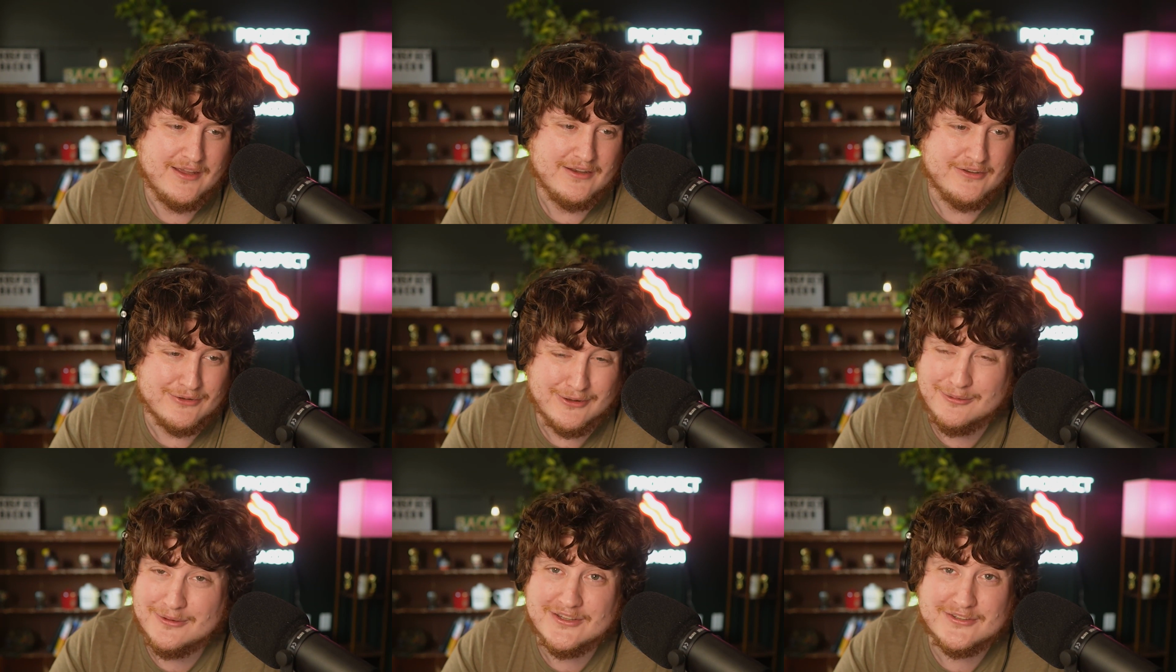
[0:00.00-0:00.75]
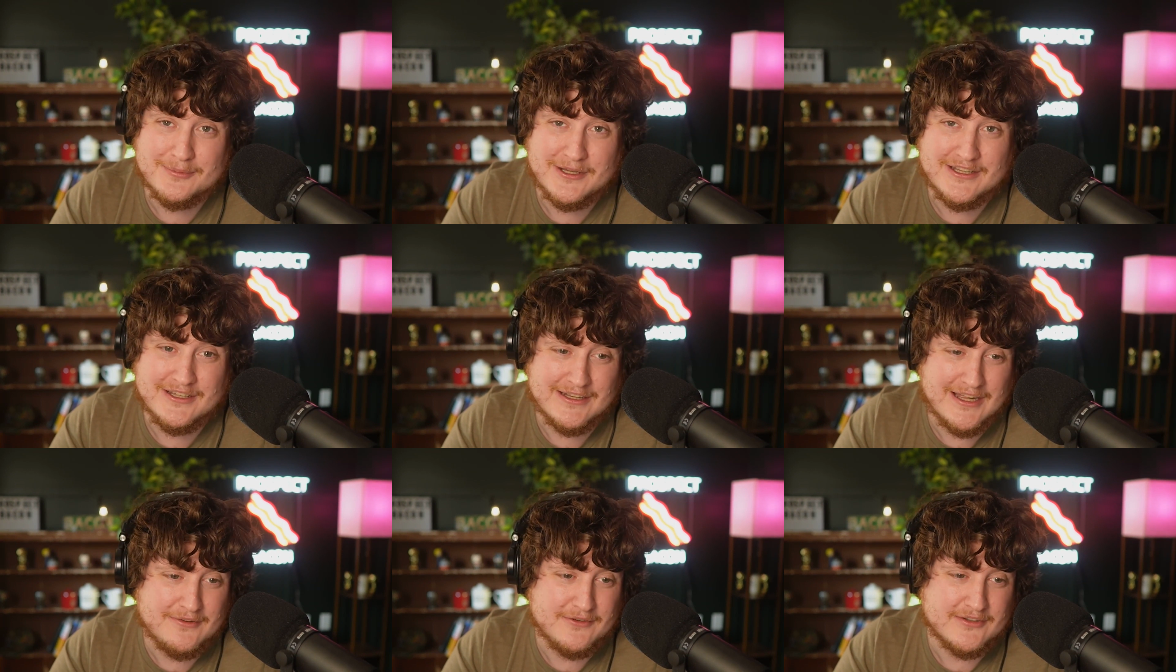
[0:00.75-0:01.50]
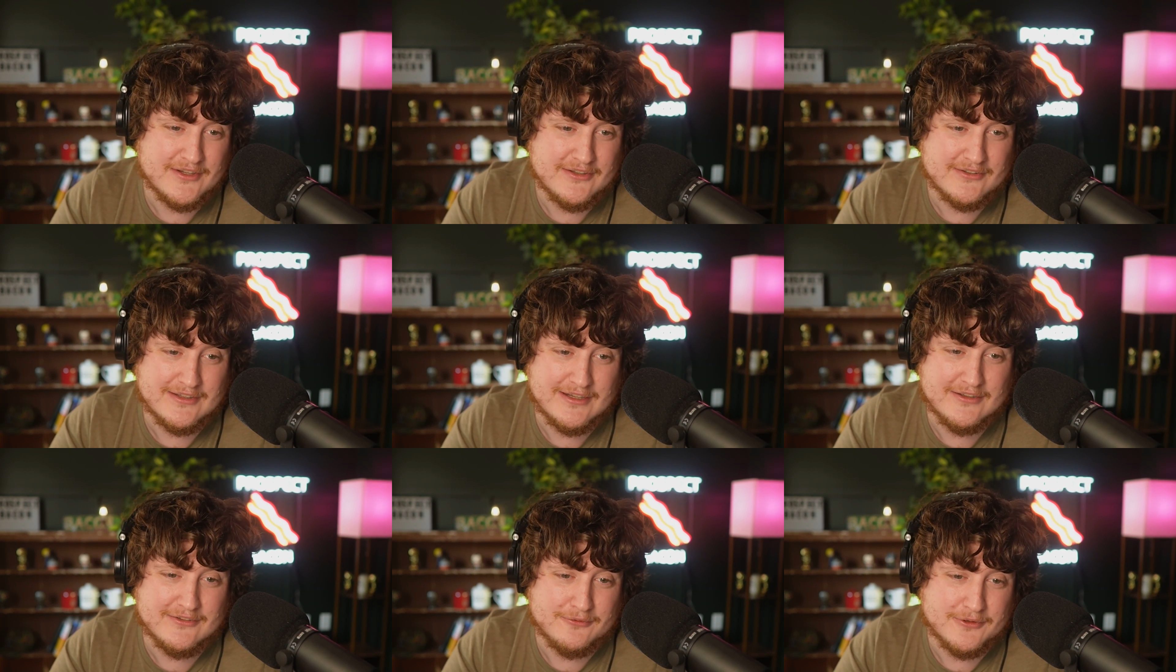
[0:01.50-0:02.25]
Don't waste money on advertising
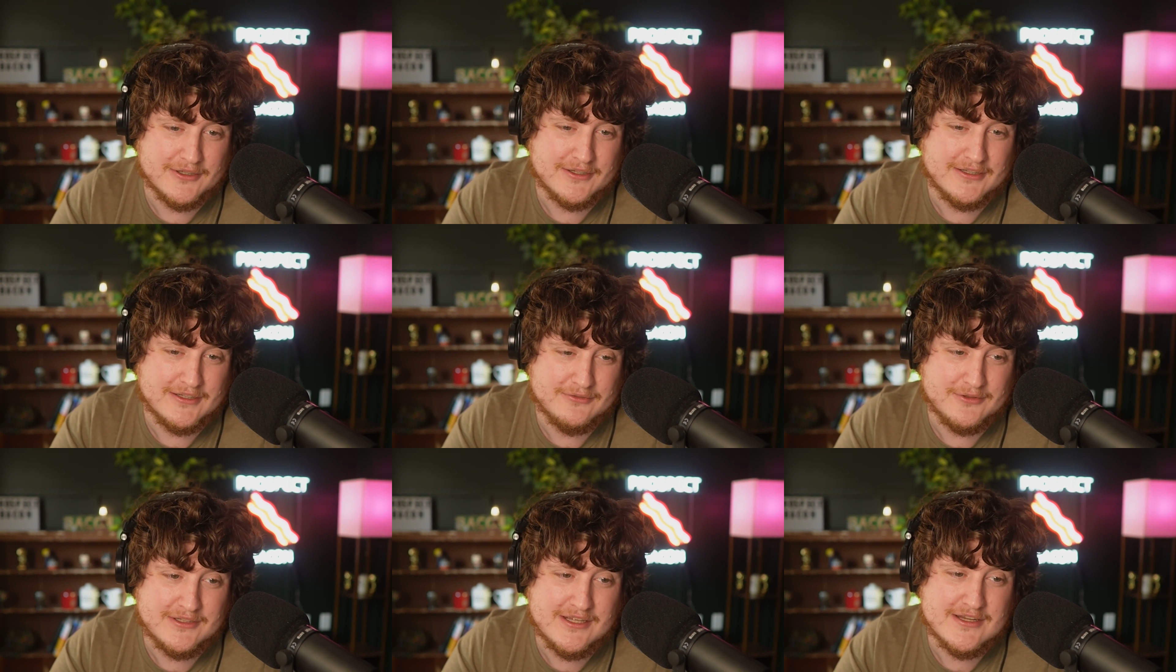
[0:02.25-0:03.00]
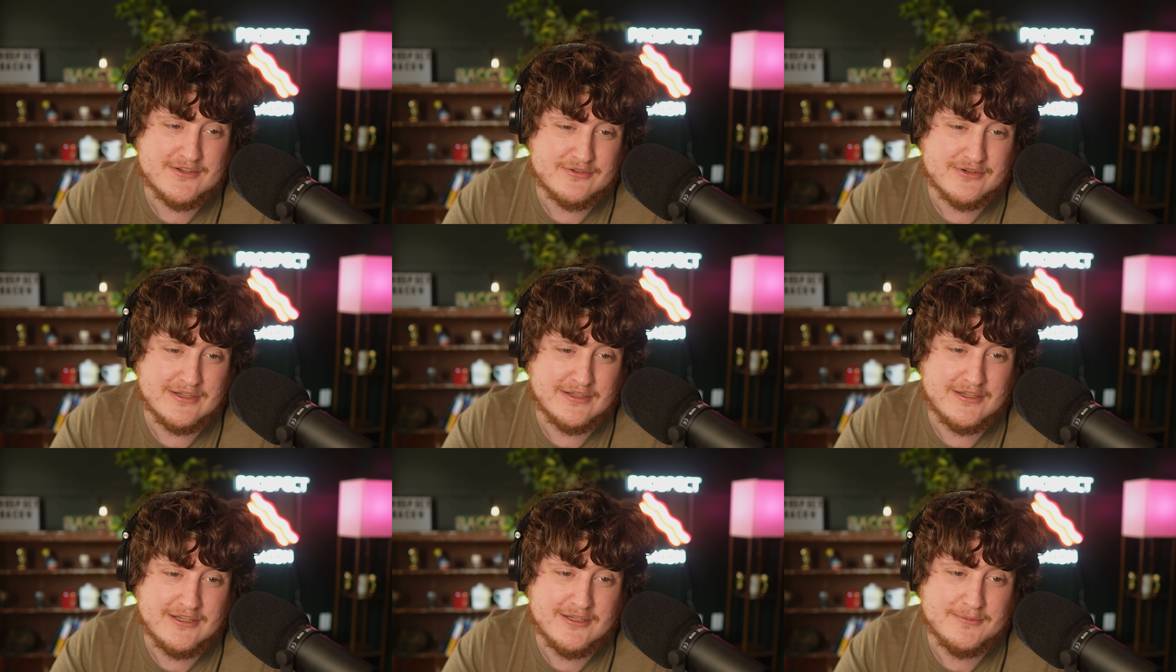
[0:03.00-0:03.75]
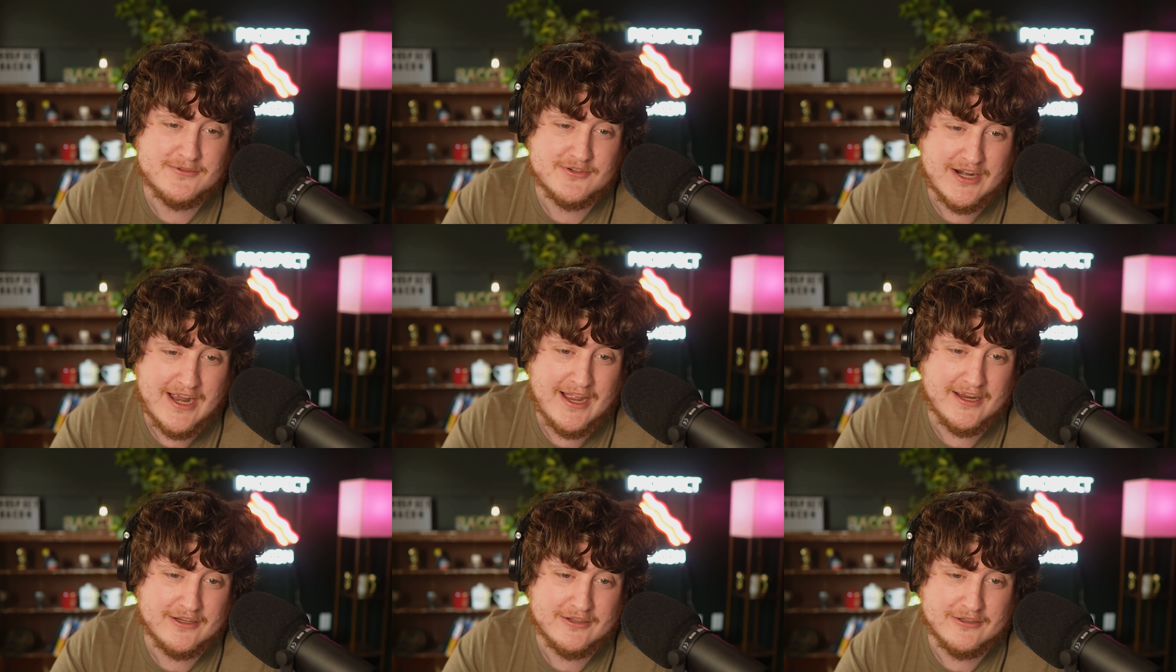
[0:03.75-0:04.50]
that isn't working. If you can't keep
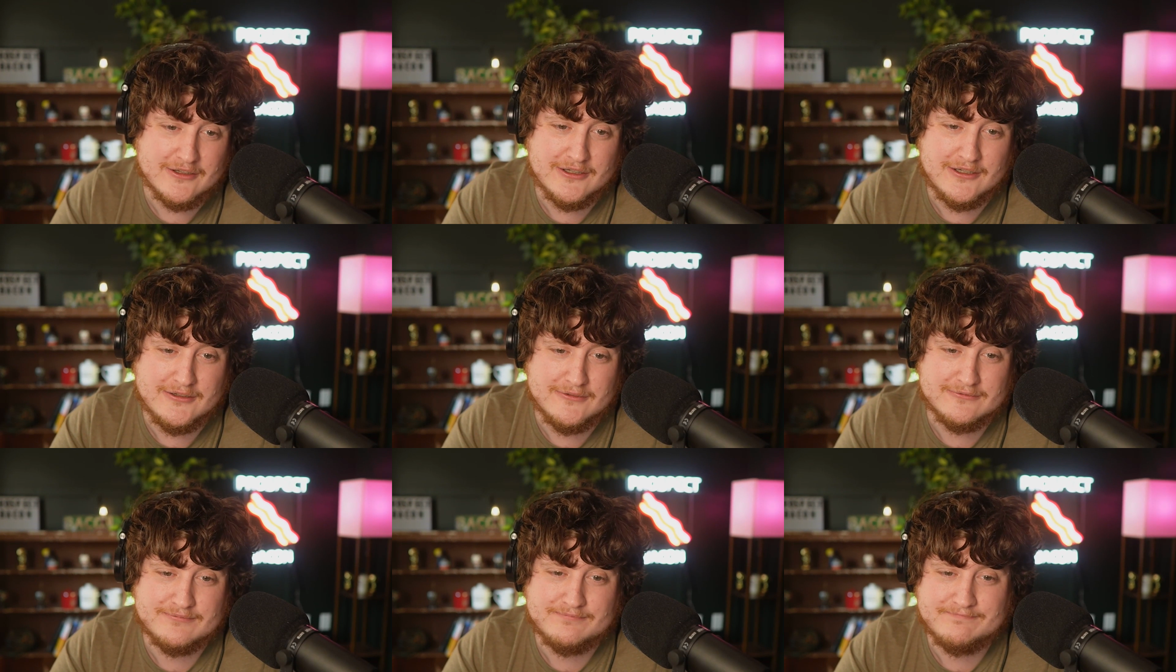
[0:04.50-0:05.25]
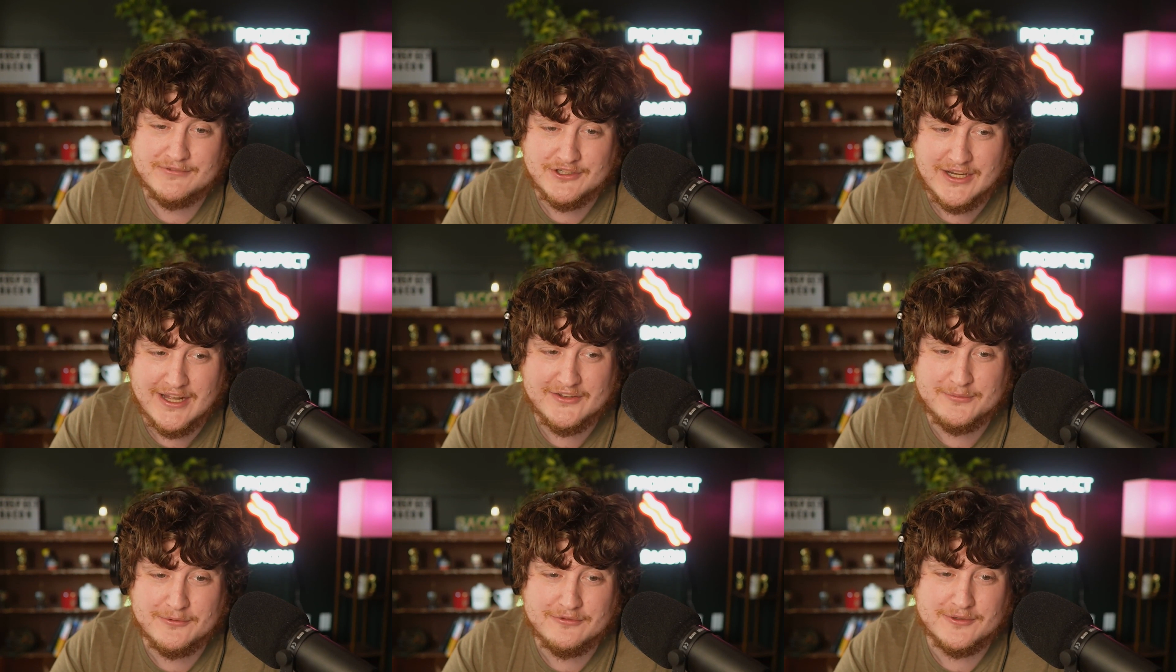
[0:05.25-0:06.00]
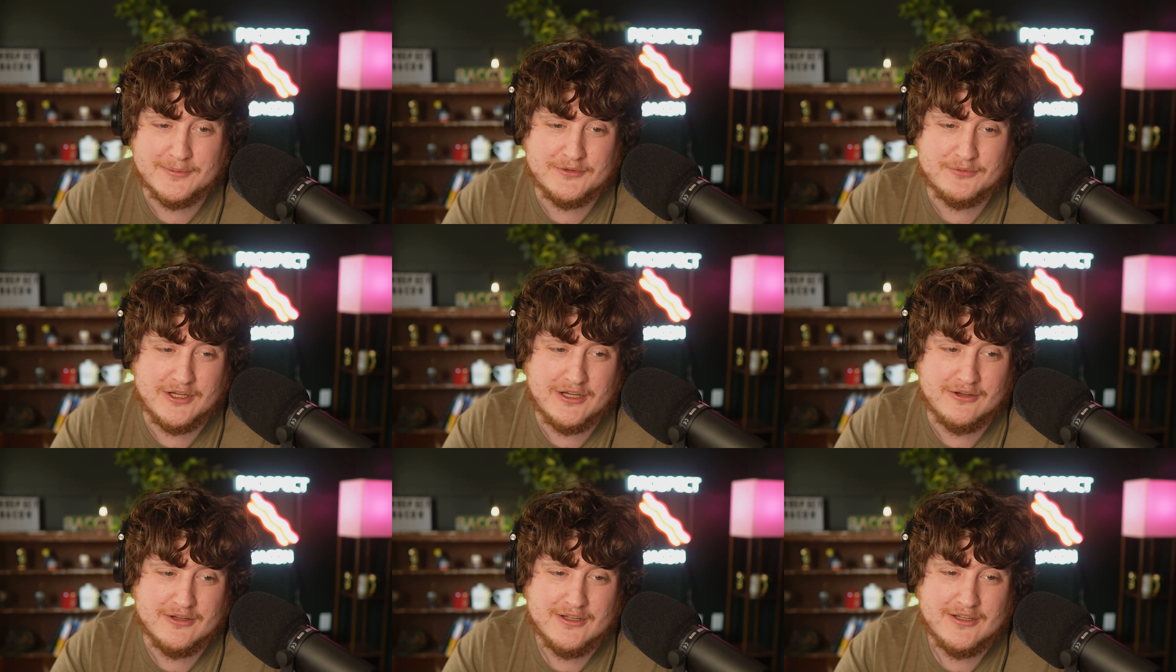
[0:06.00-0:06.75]
track of your ads performing
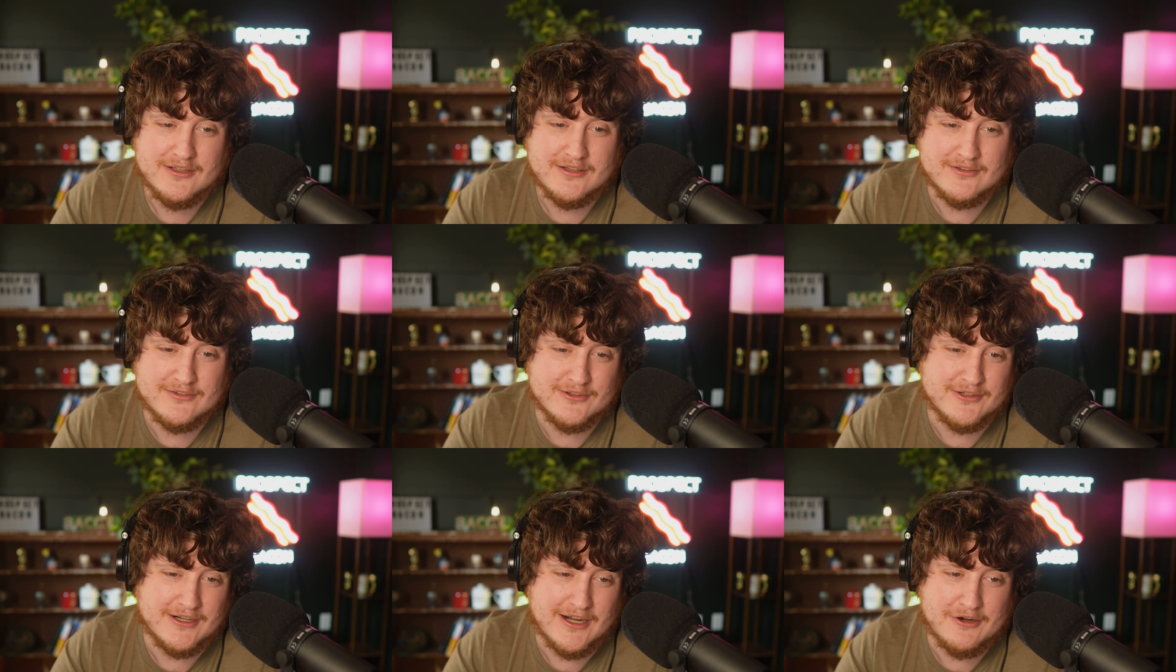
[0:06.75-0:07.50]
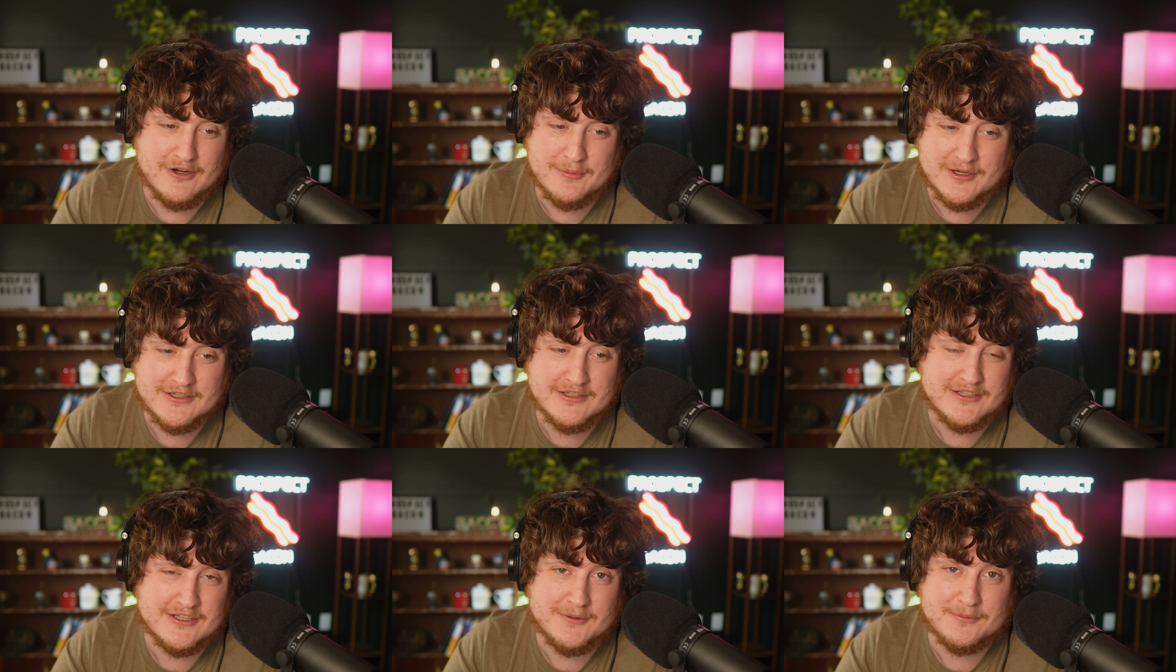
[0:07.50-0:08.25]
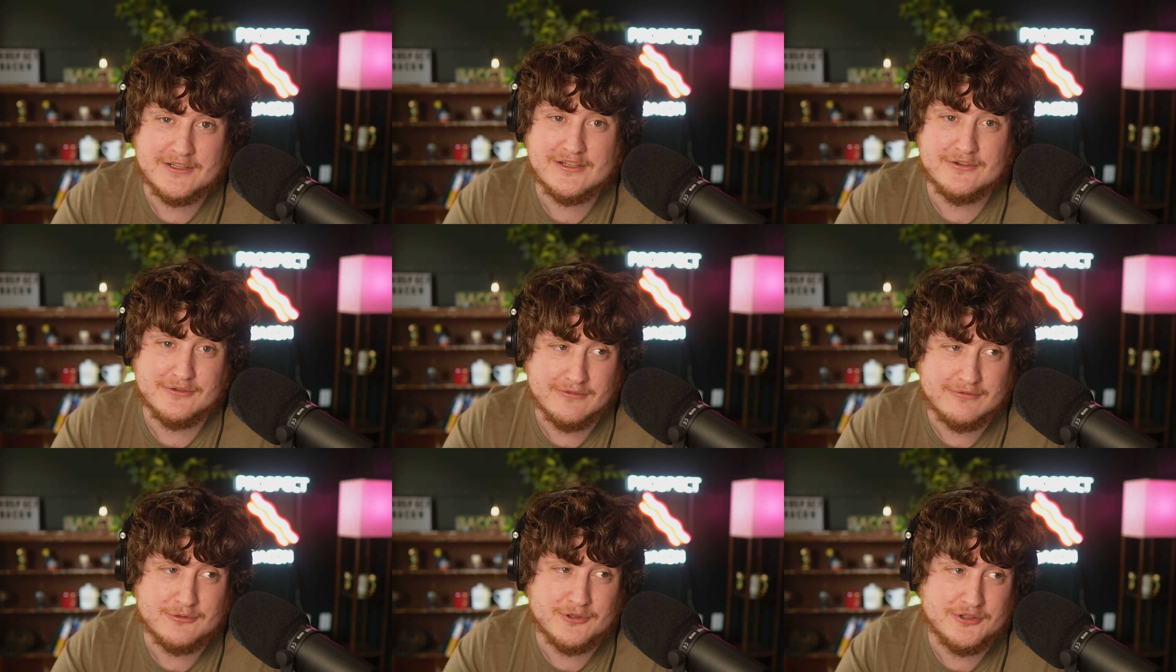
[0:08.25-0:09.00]
well, consider hiring a marketing company to do it
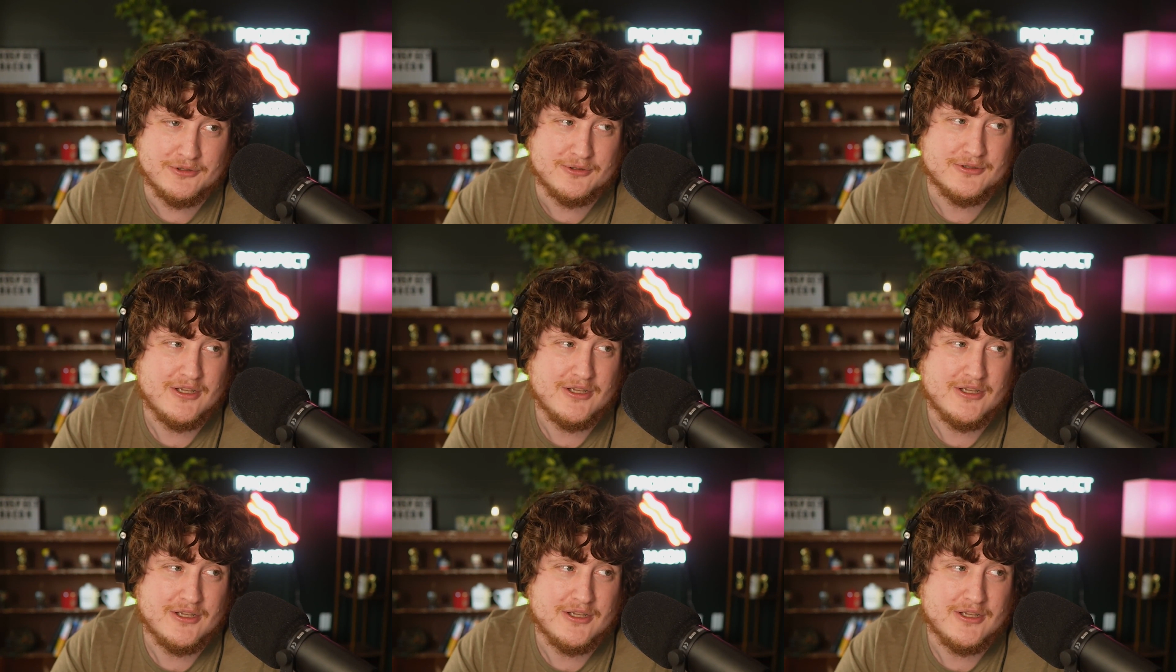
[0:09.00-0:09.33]
for you.